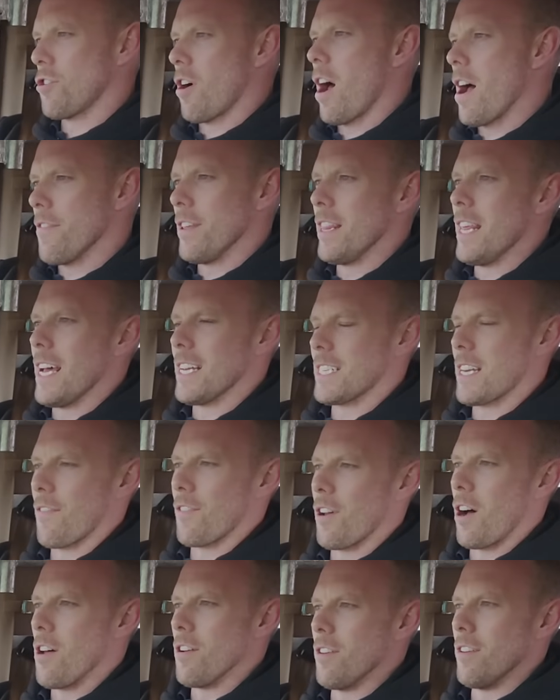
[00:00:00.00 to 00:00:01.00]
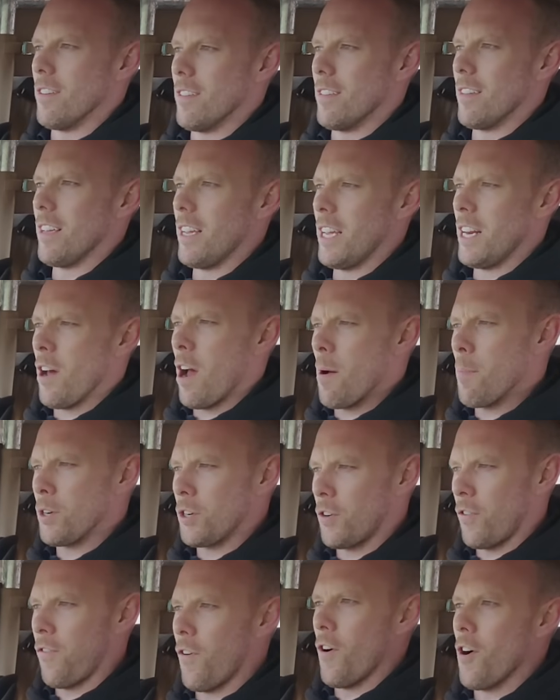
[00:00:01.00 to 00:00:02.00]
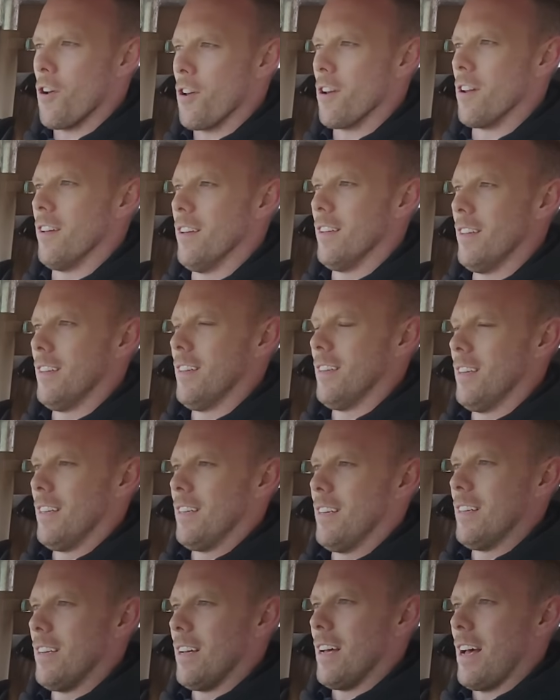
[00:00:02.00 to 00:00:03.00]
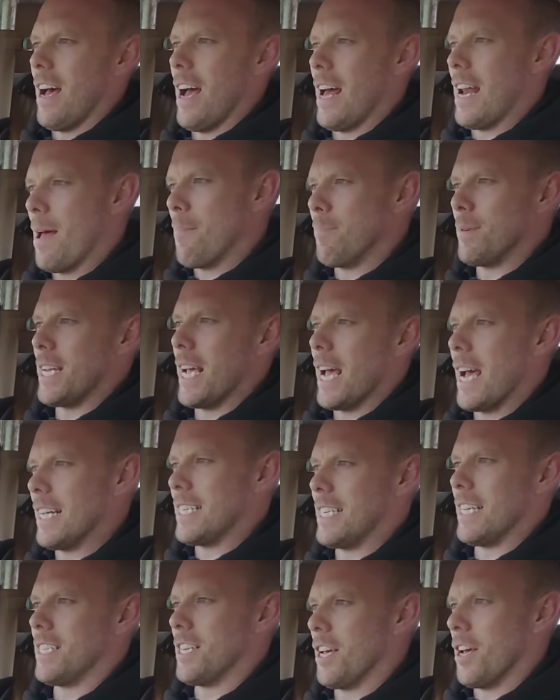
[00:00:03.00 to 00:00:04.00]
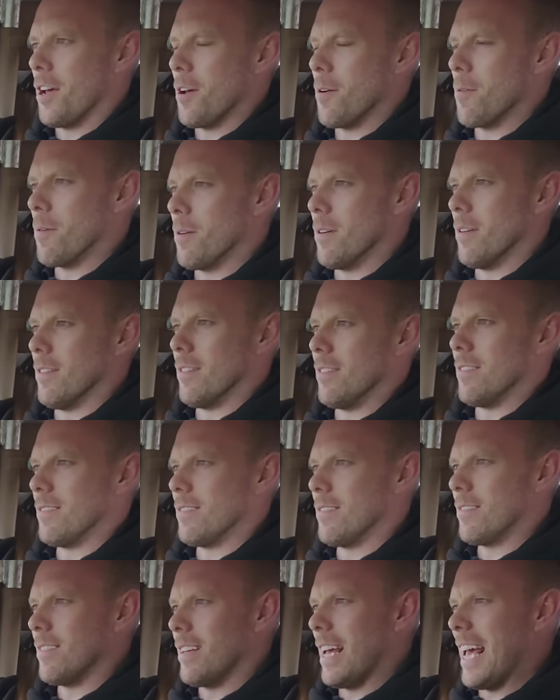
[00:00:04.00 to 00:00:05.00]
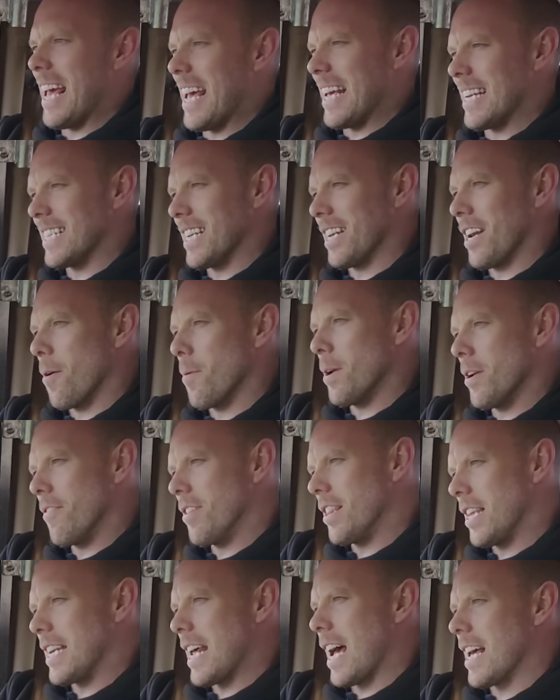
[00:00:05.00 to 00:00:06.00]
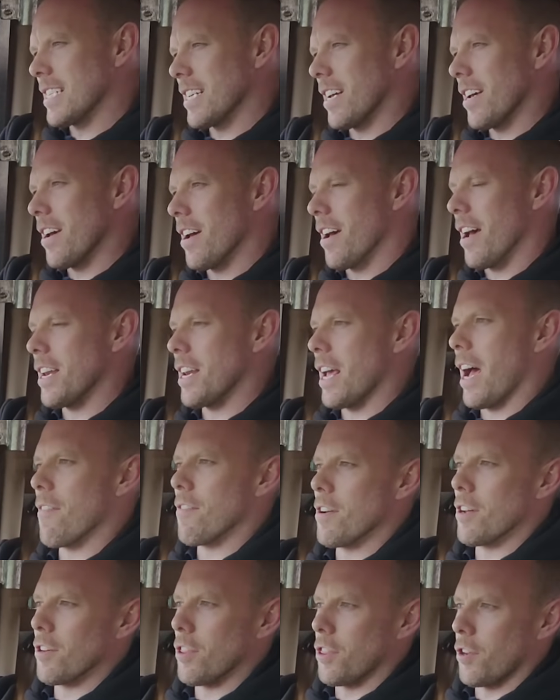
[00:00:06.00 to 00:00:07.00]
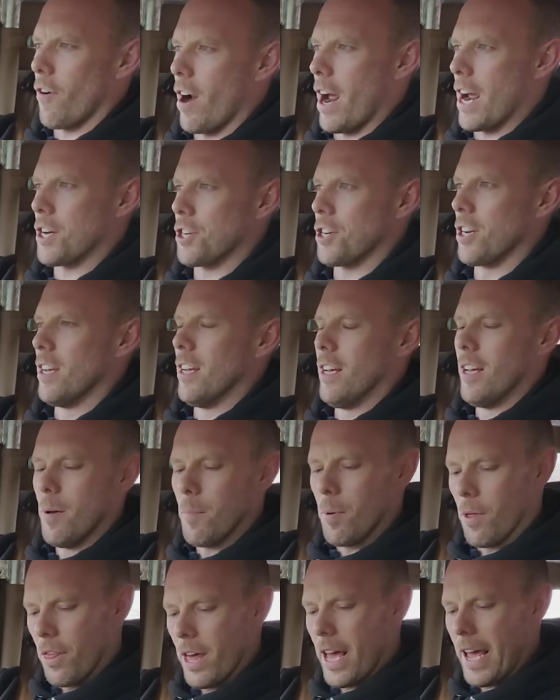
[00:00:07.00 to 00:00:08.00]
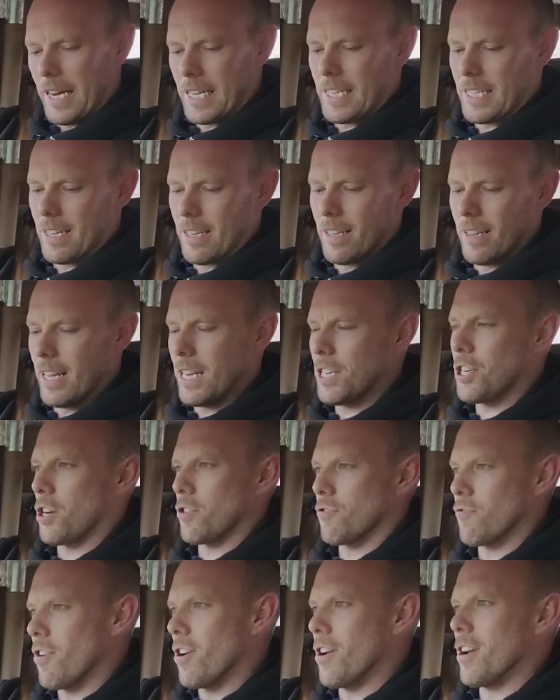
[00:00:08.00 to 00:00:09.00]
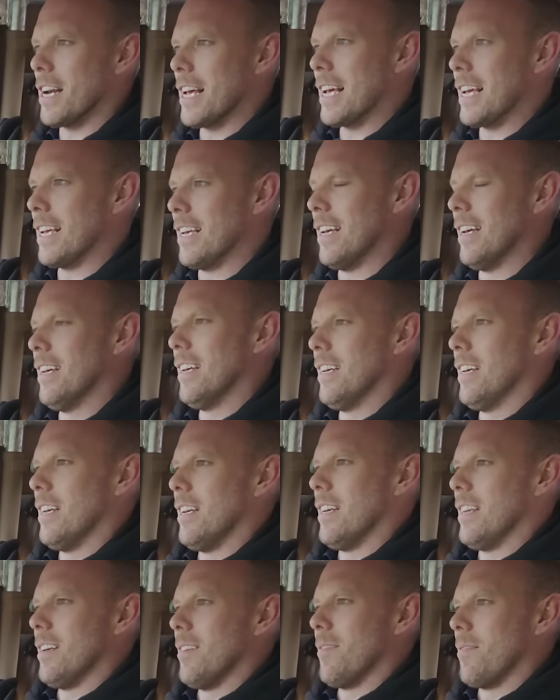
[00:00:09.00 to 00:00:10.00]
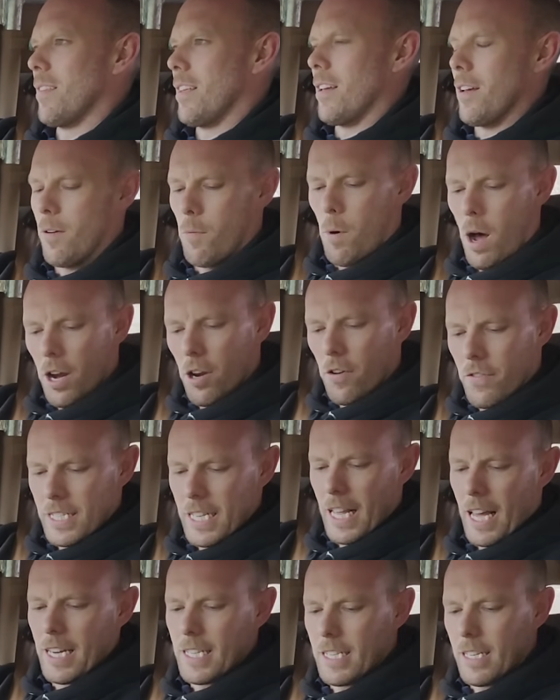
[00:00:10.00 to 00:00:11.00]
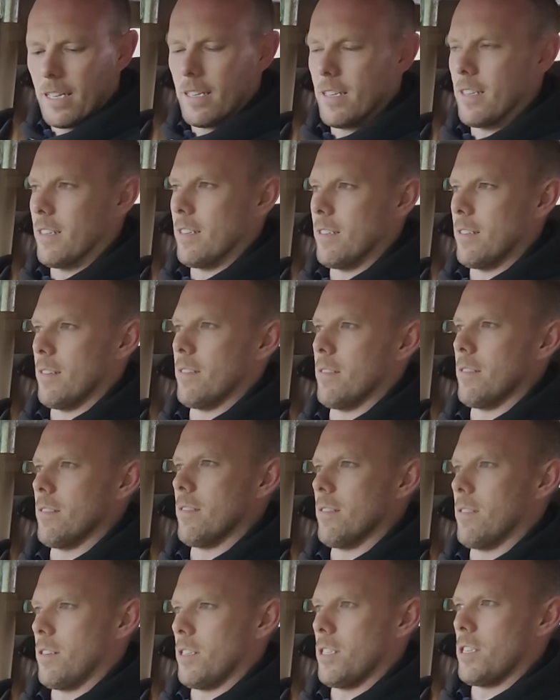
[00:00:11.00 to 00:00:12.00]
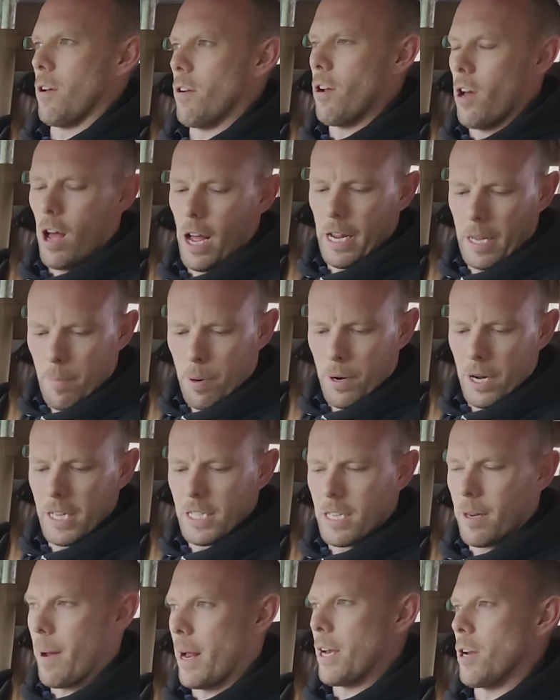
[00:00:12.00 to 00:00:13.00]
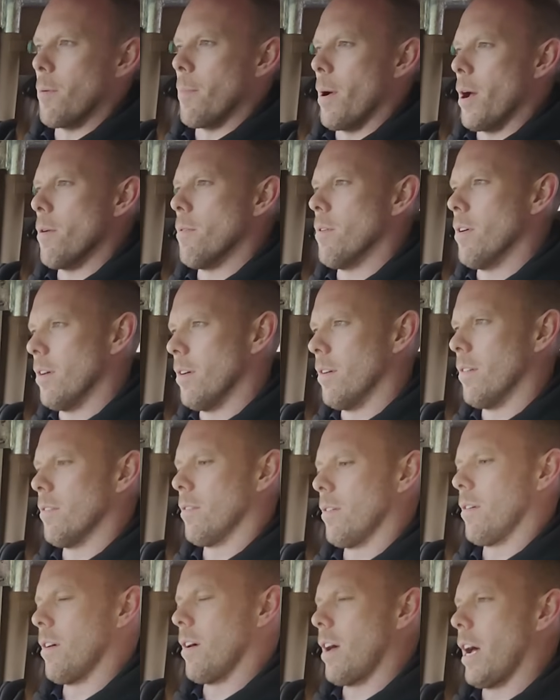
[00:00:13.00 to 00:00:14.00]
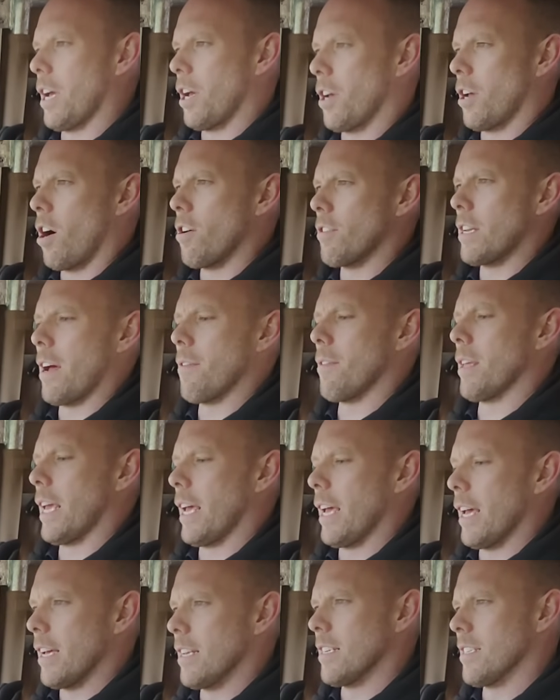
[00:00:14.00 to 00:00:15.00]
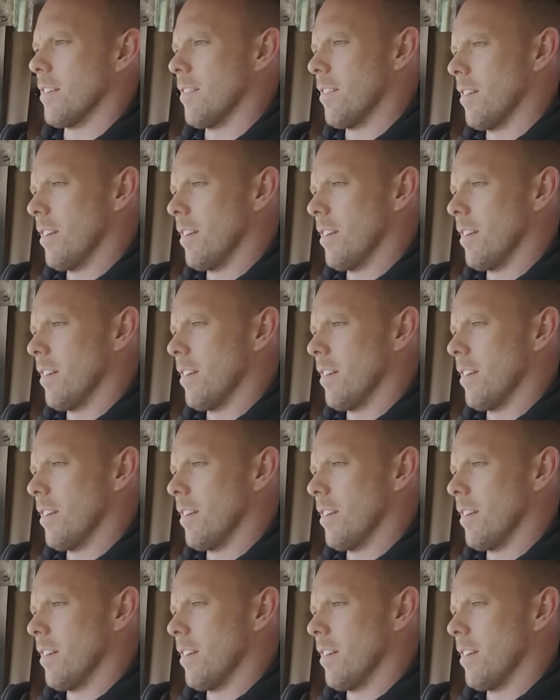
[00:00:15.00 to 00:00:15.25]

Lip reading: driving this, I've gone, you know how much fun an MT82 is? You know, when you're in the desert and you're having a good thrash. But this has really, what I love is this. So look, I can put it into manual mode. I can cog down the gears,